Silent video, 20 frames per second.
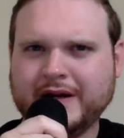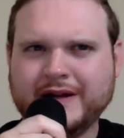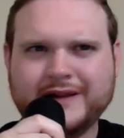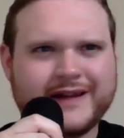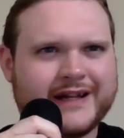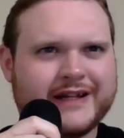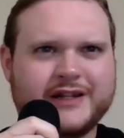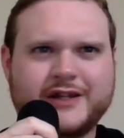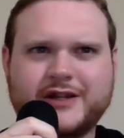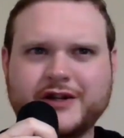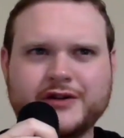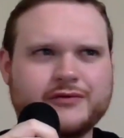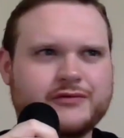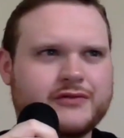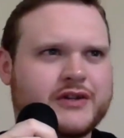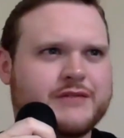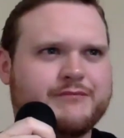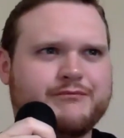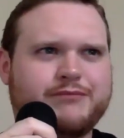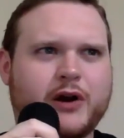Like,
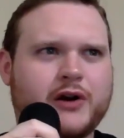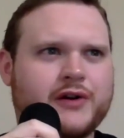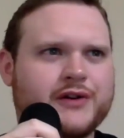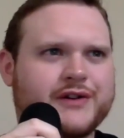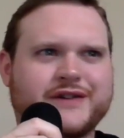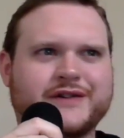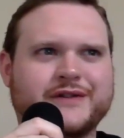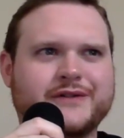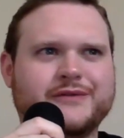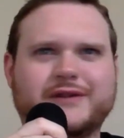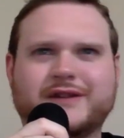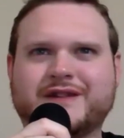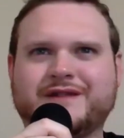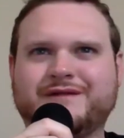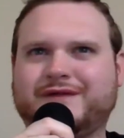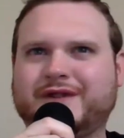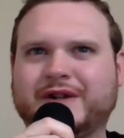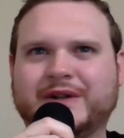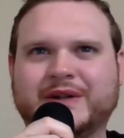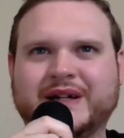Dune Part 2
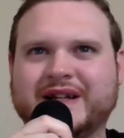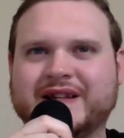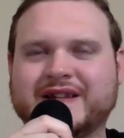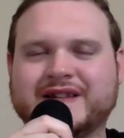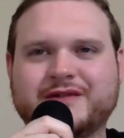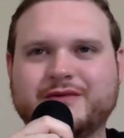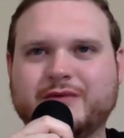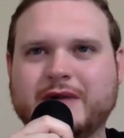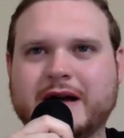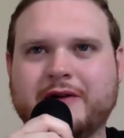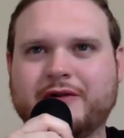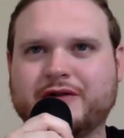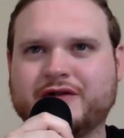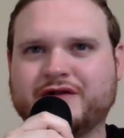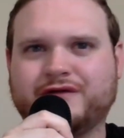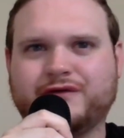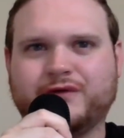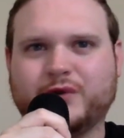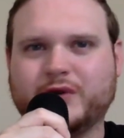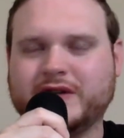doesn't feel like it's 2 hours
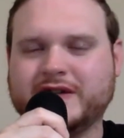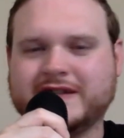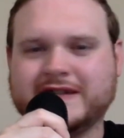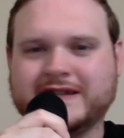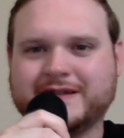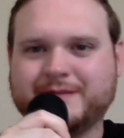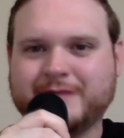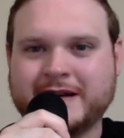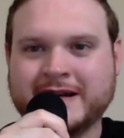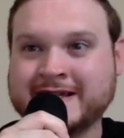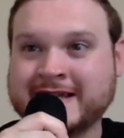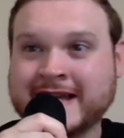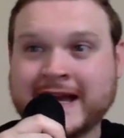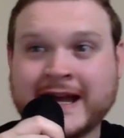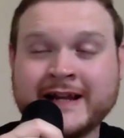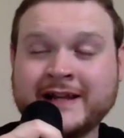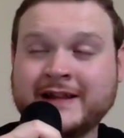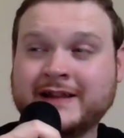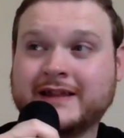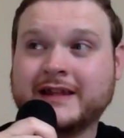and 46 minutes. I
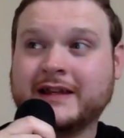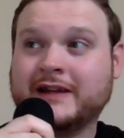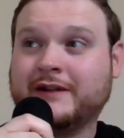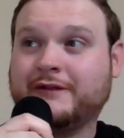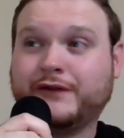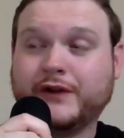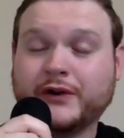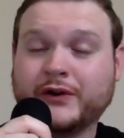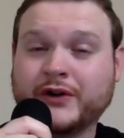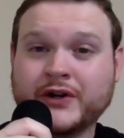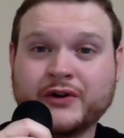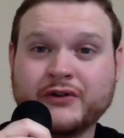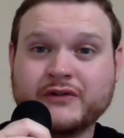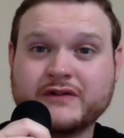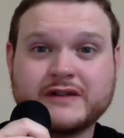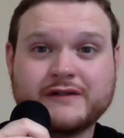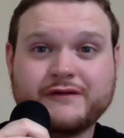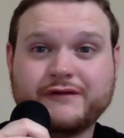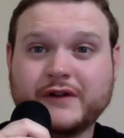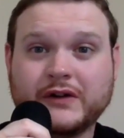didn't think
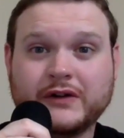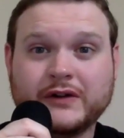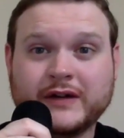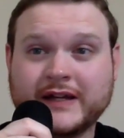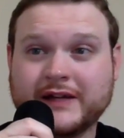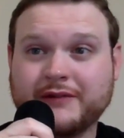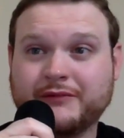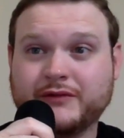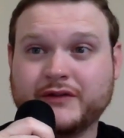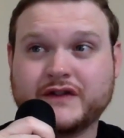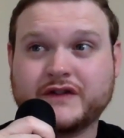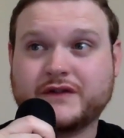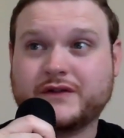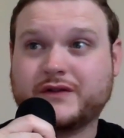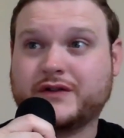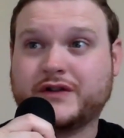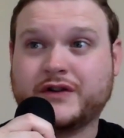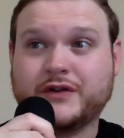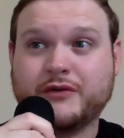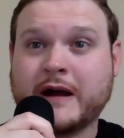Furiosa felt like it was
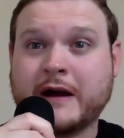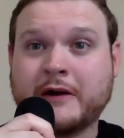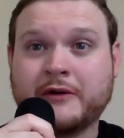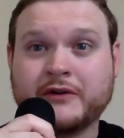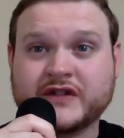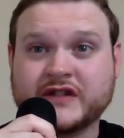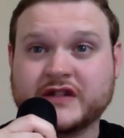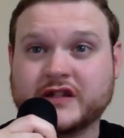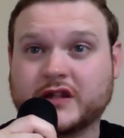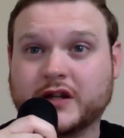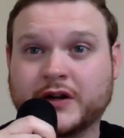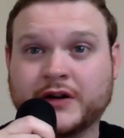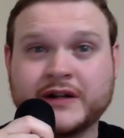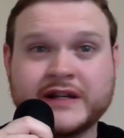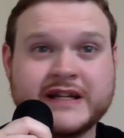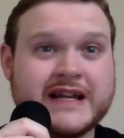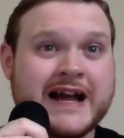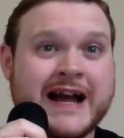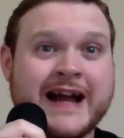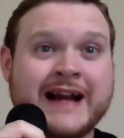2 hours and
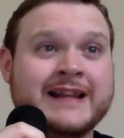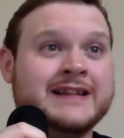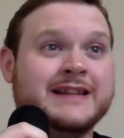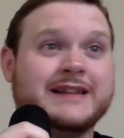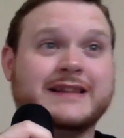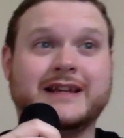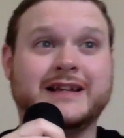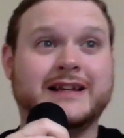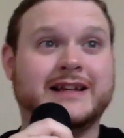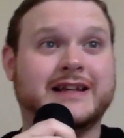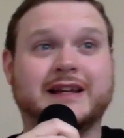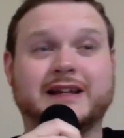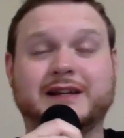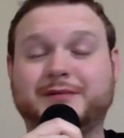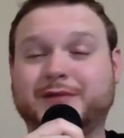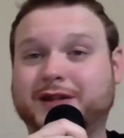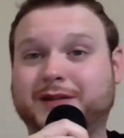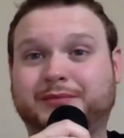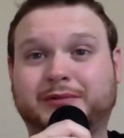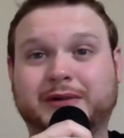30. I didn't think Kingdom
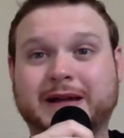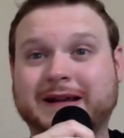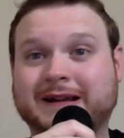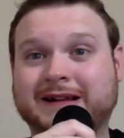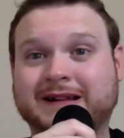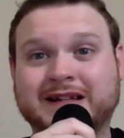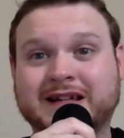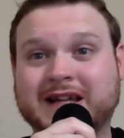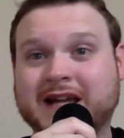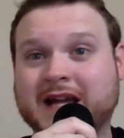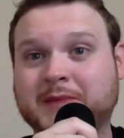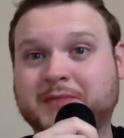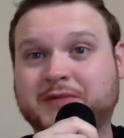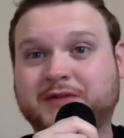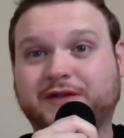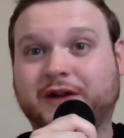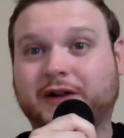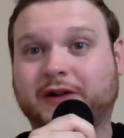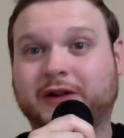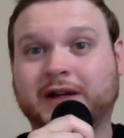of the Planet of the Apes
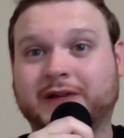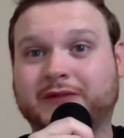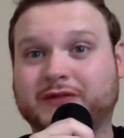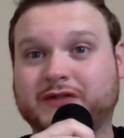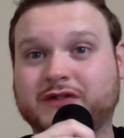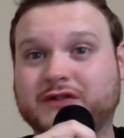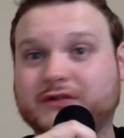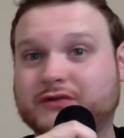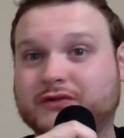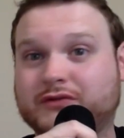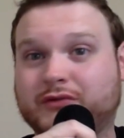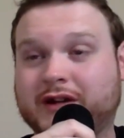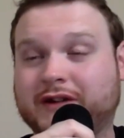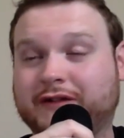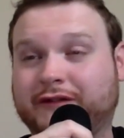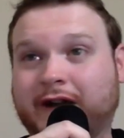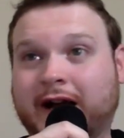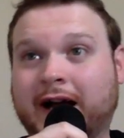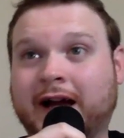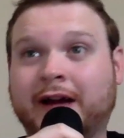felt like it was
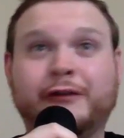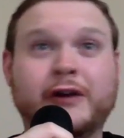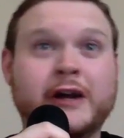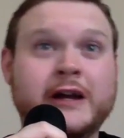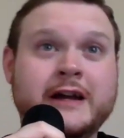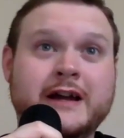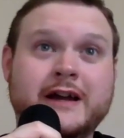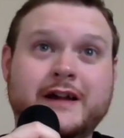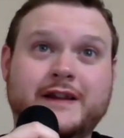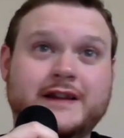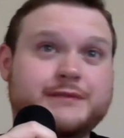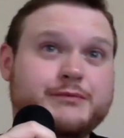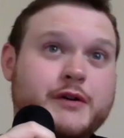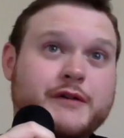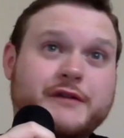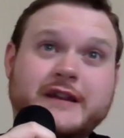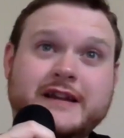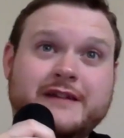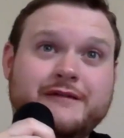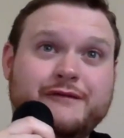225. This
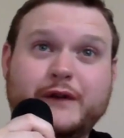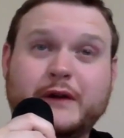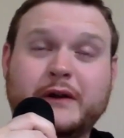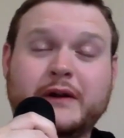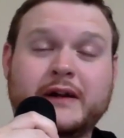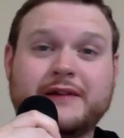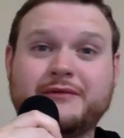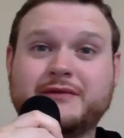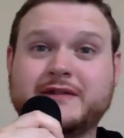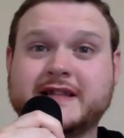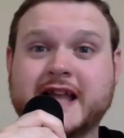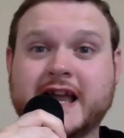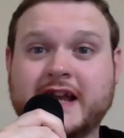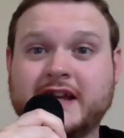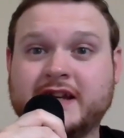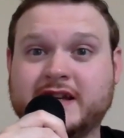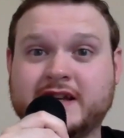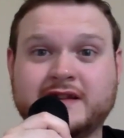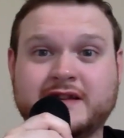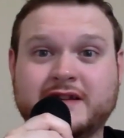movie didn't feel like it was
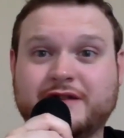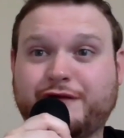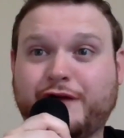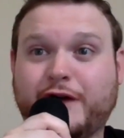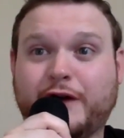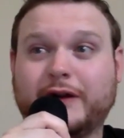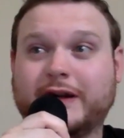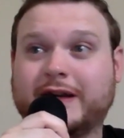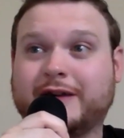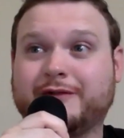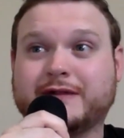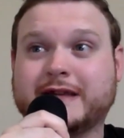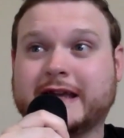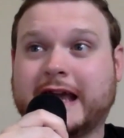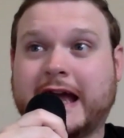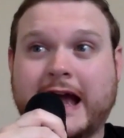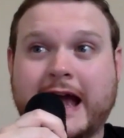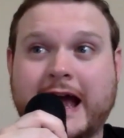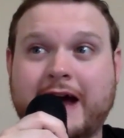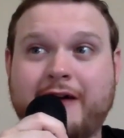90. This felt like it was like
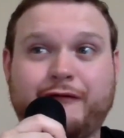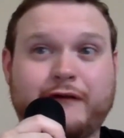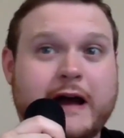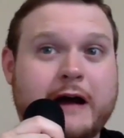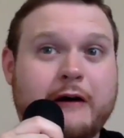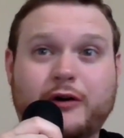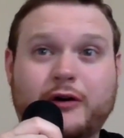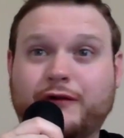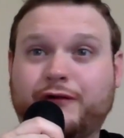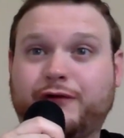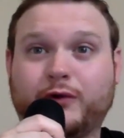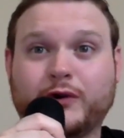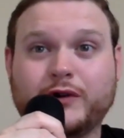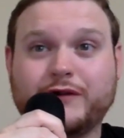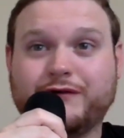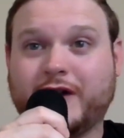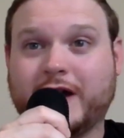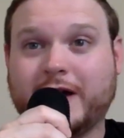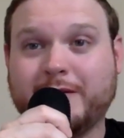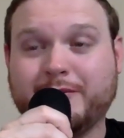a half hour,
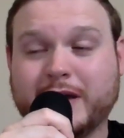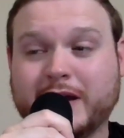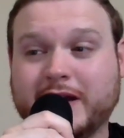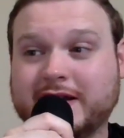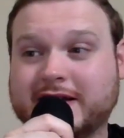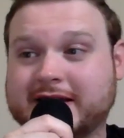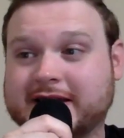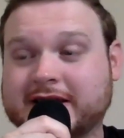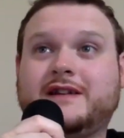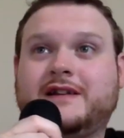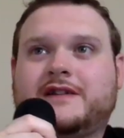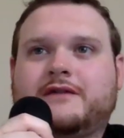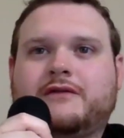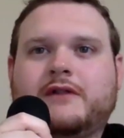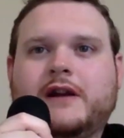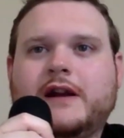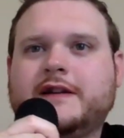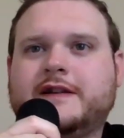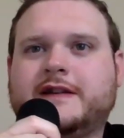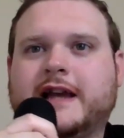45 minutes. It's
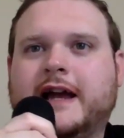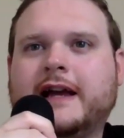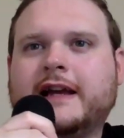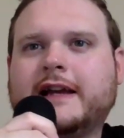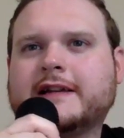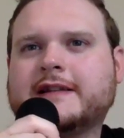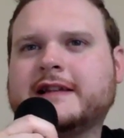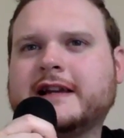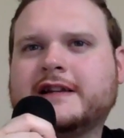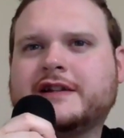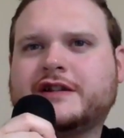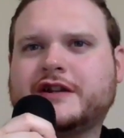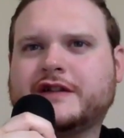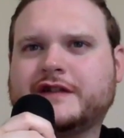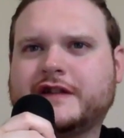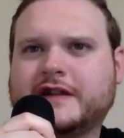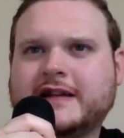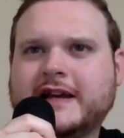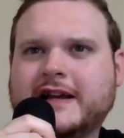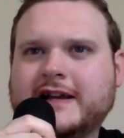crazy. I guess that's
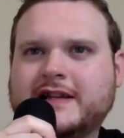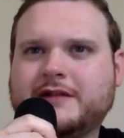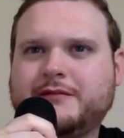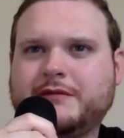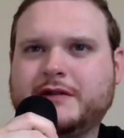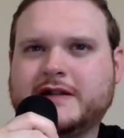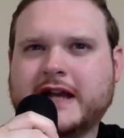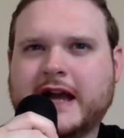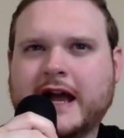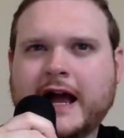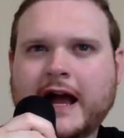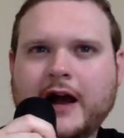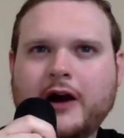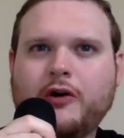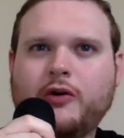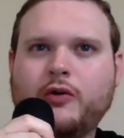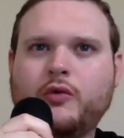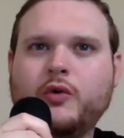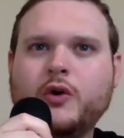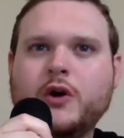just a testament to
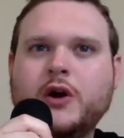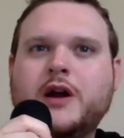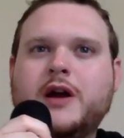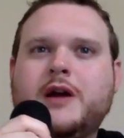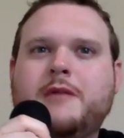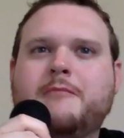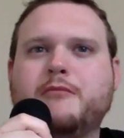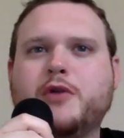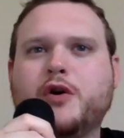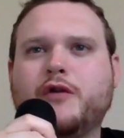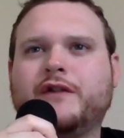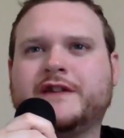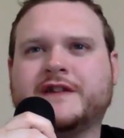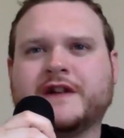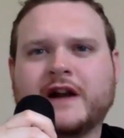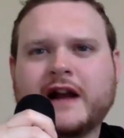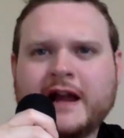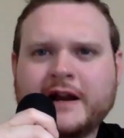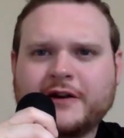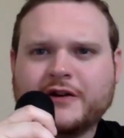how movies
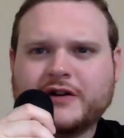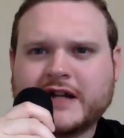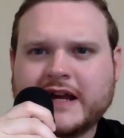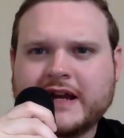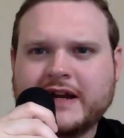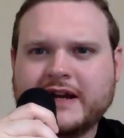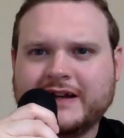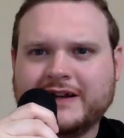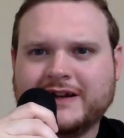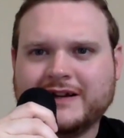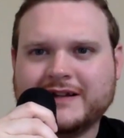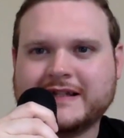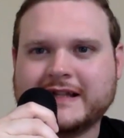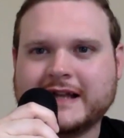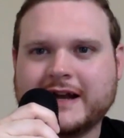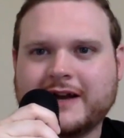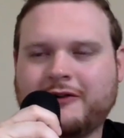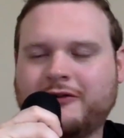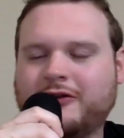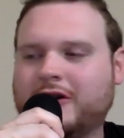are entertaining us
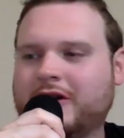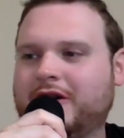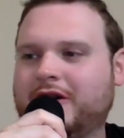now.